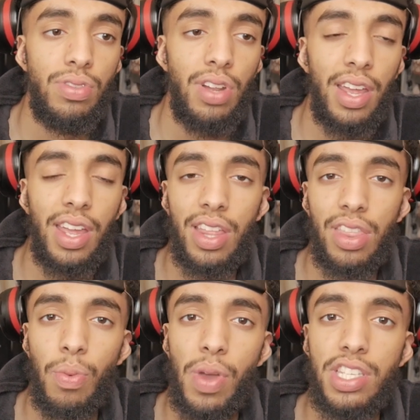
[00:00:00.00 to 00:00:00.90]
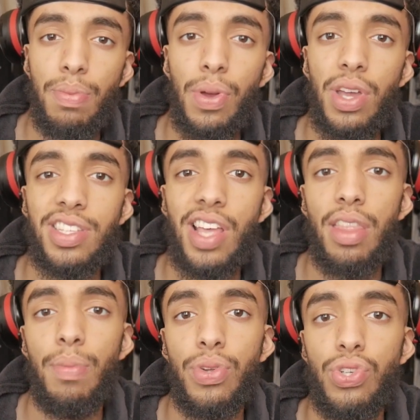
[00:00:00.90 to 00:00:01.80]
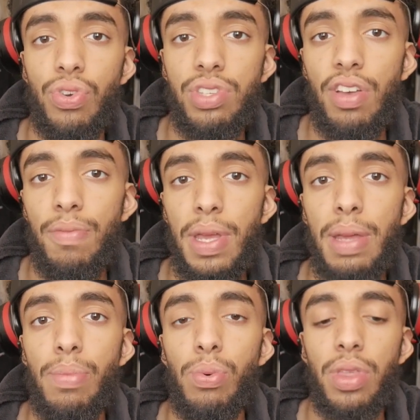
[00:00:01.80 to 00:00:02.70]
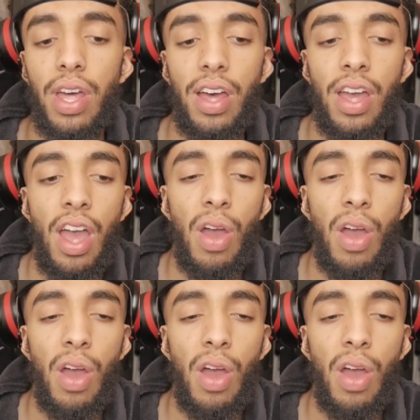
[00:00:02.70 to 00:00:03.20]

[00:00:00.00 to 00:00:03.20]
Like, the way to put it is that the majority of people that